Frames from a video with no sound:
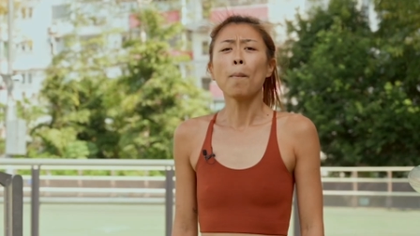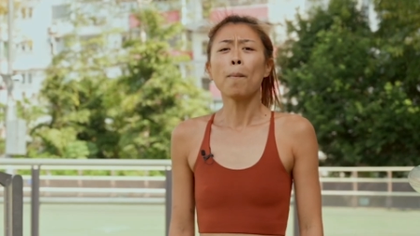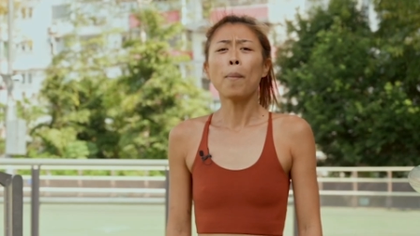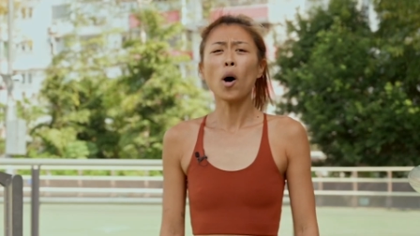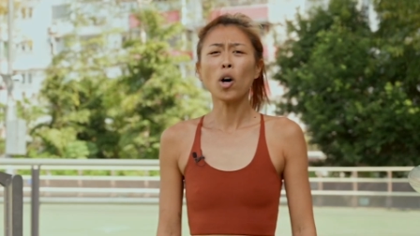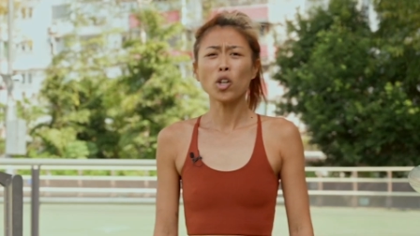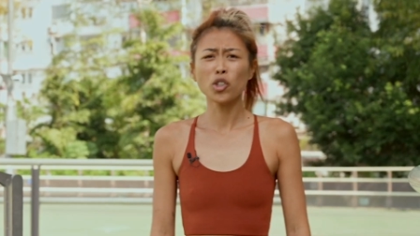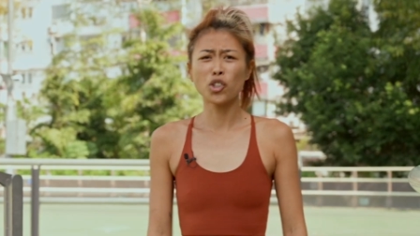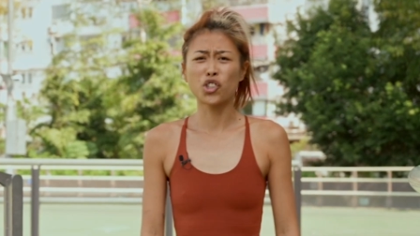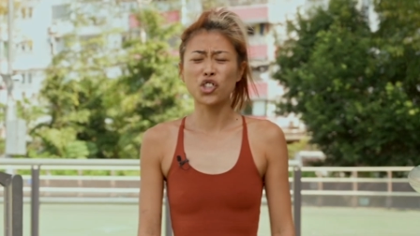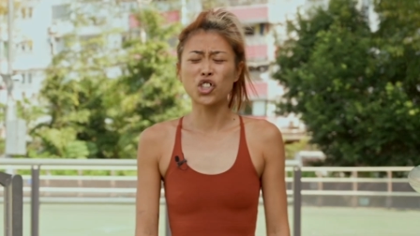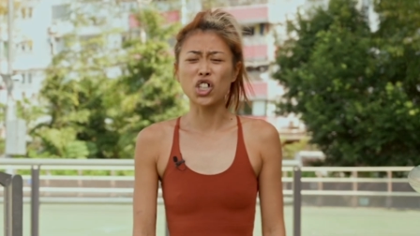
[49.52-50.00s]

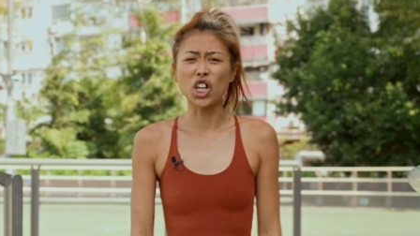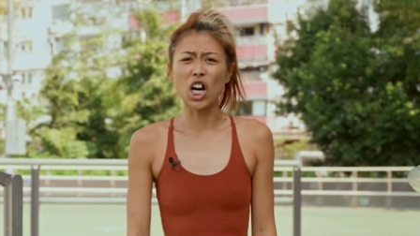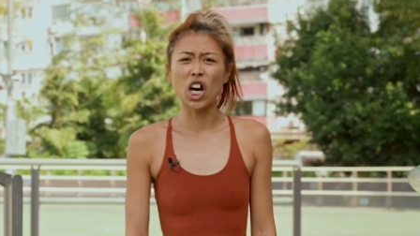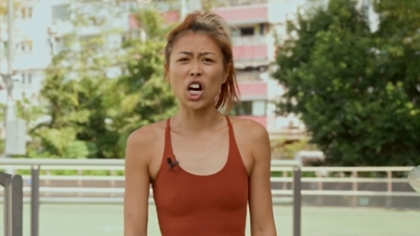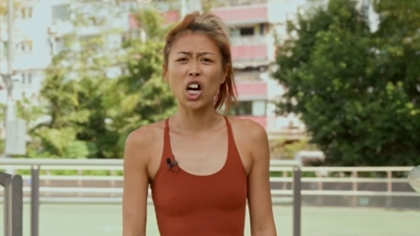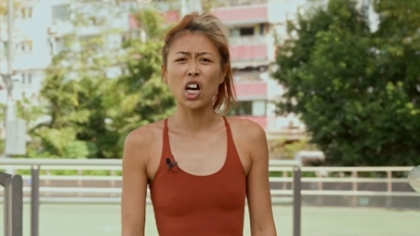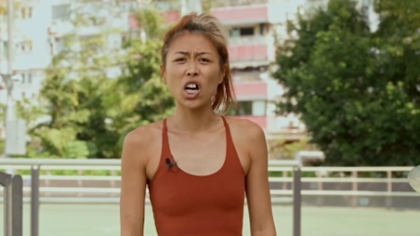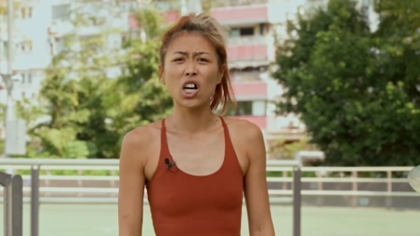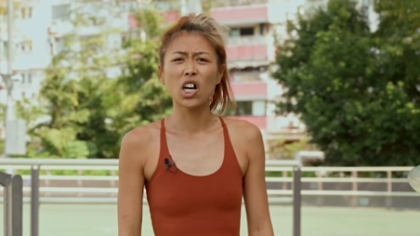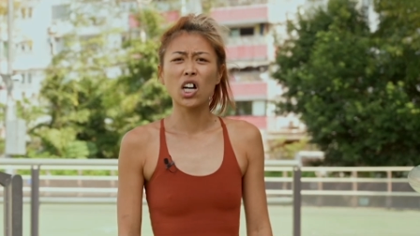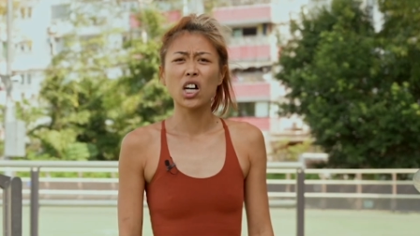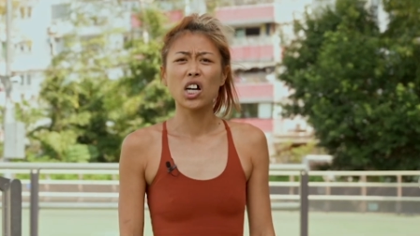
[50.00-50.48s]

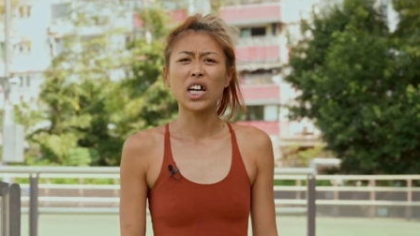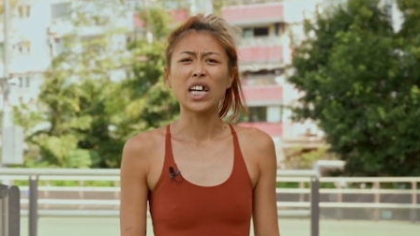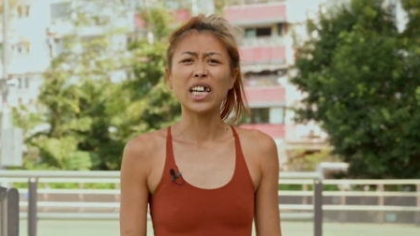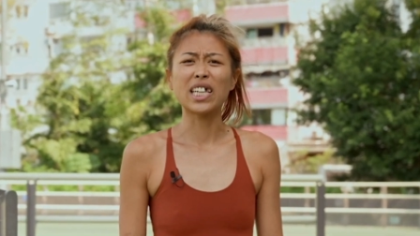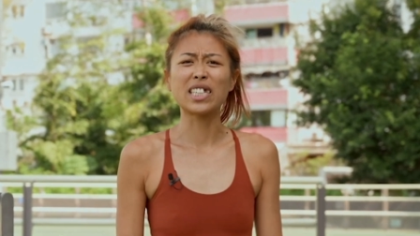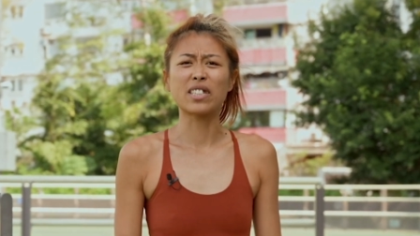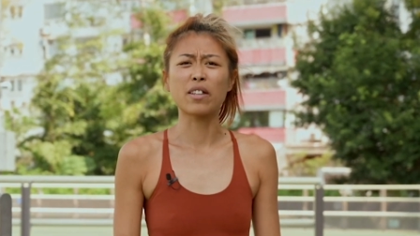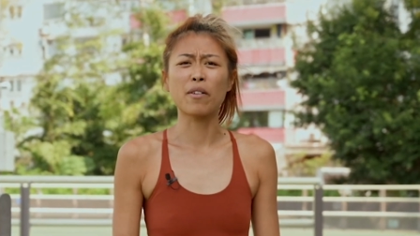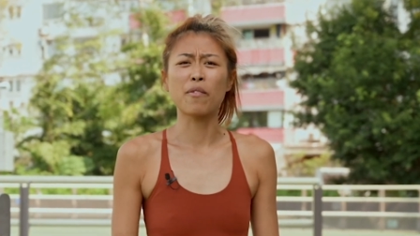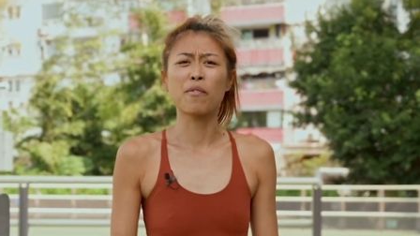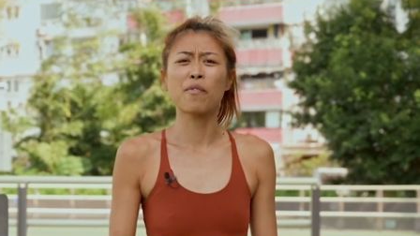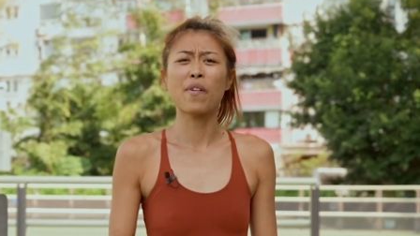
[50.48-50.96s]
Posture
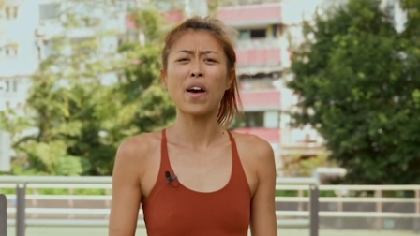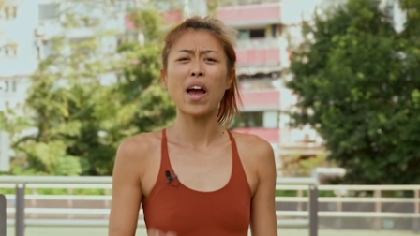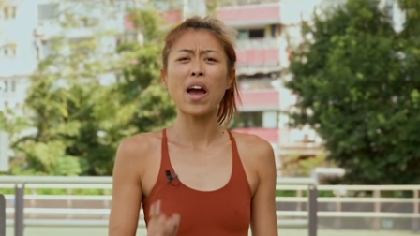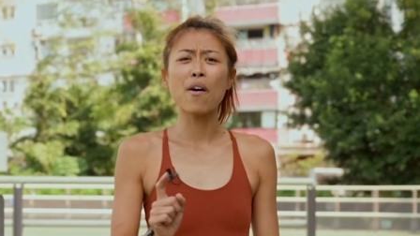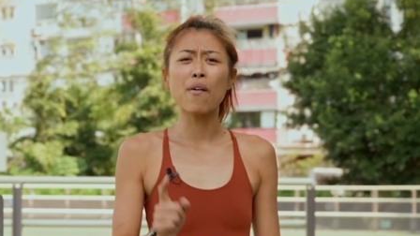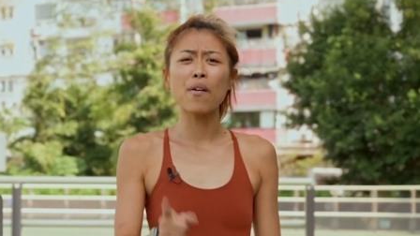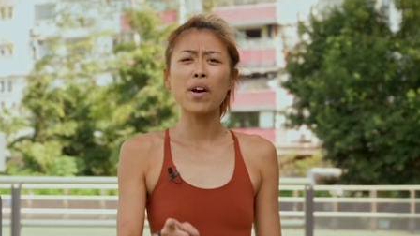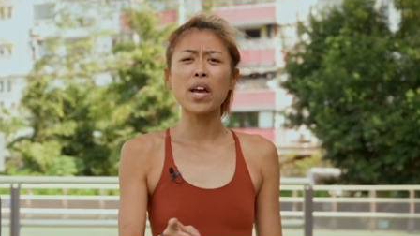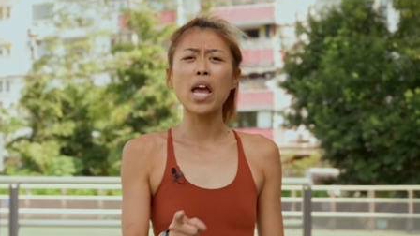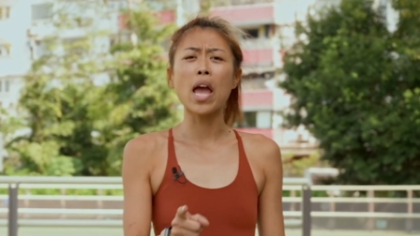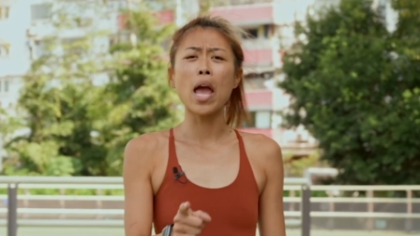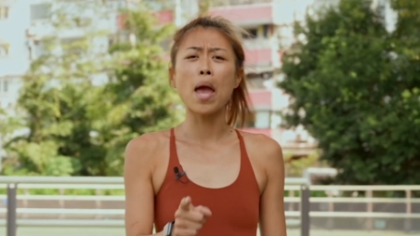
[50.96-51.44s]
is a
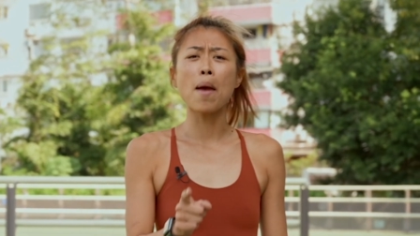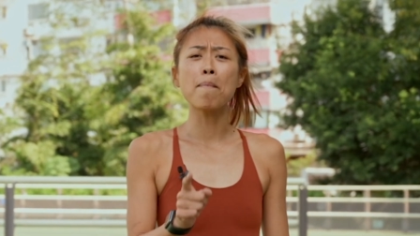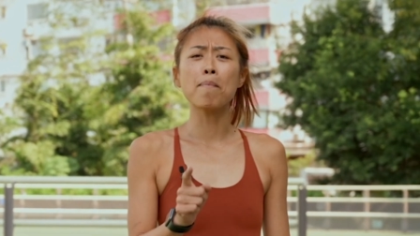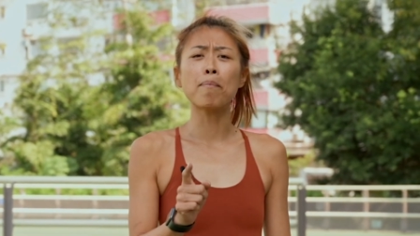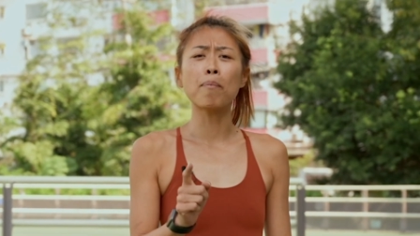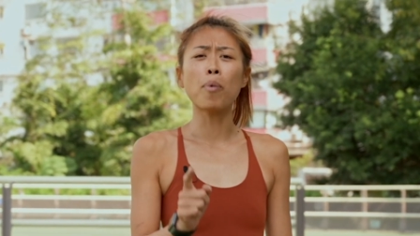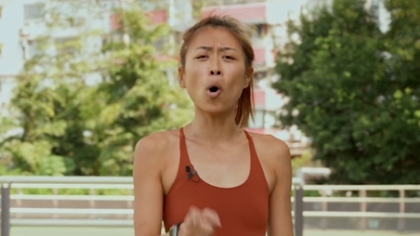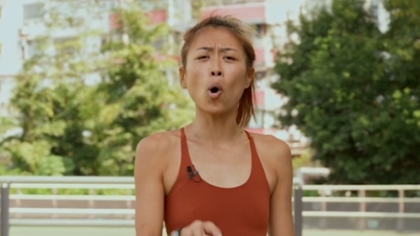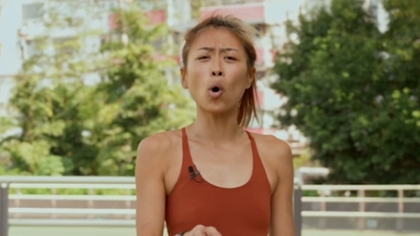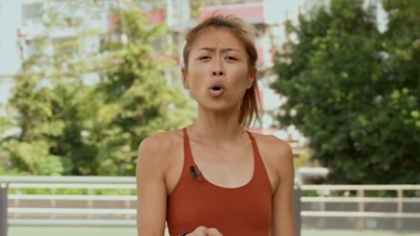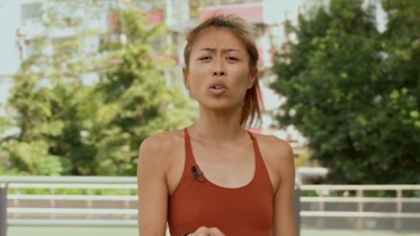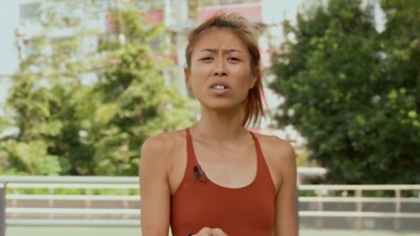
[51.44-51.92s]
very
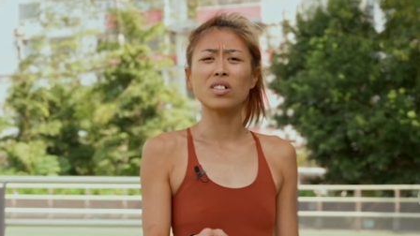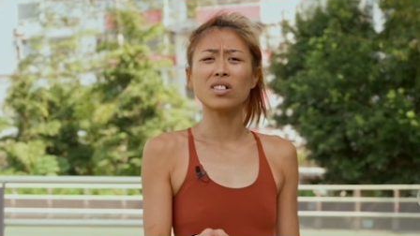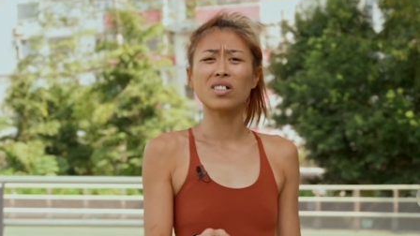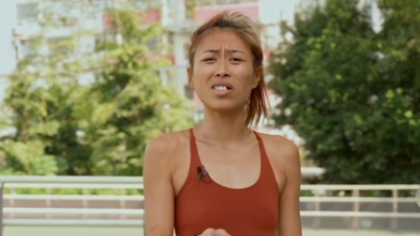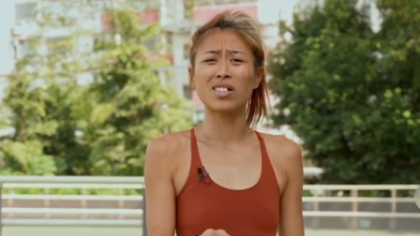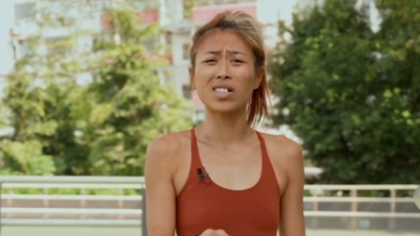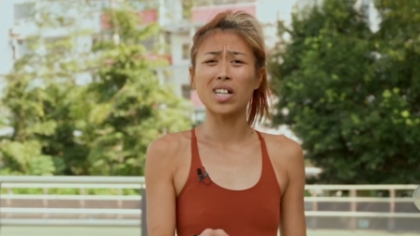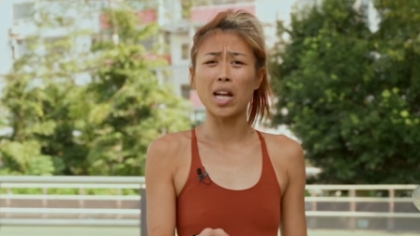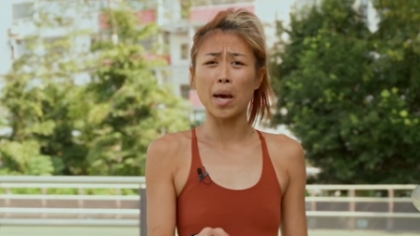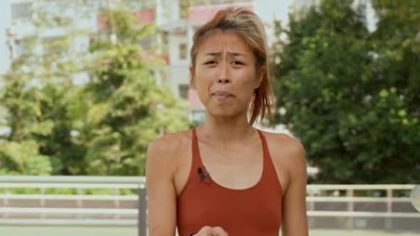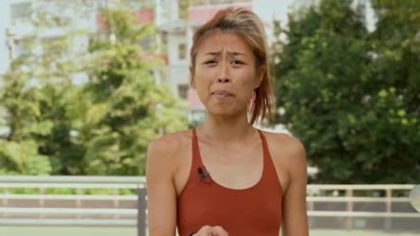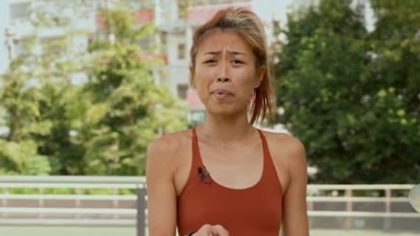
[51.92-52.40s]
important
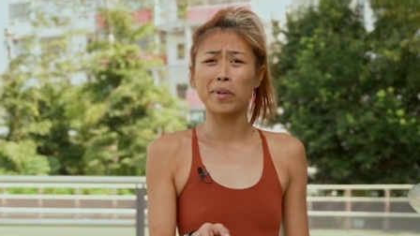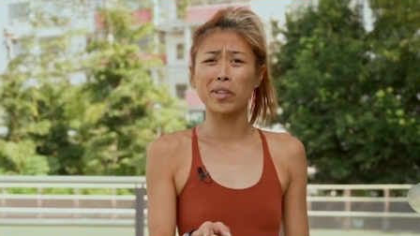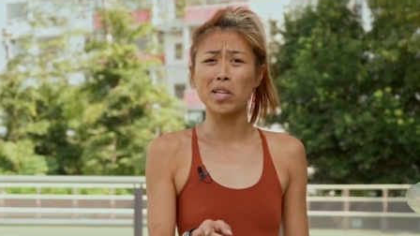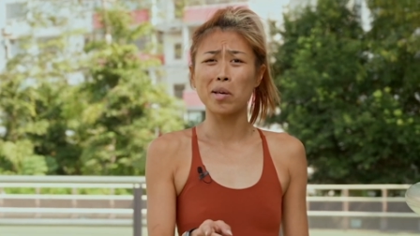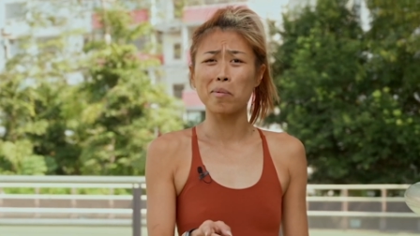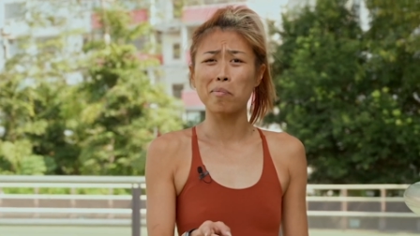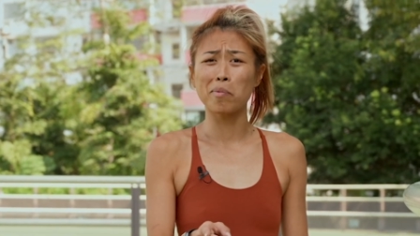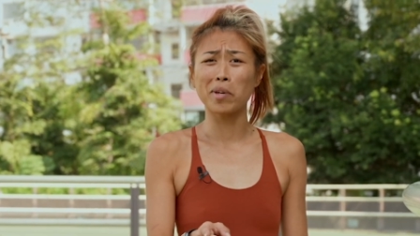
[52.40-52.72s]
step in the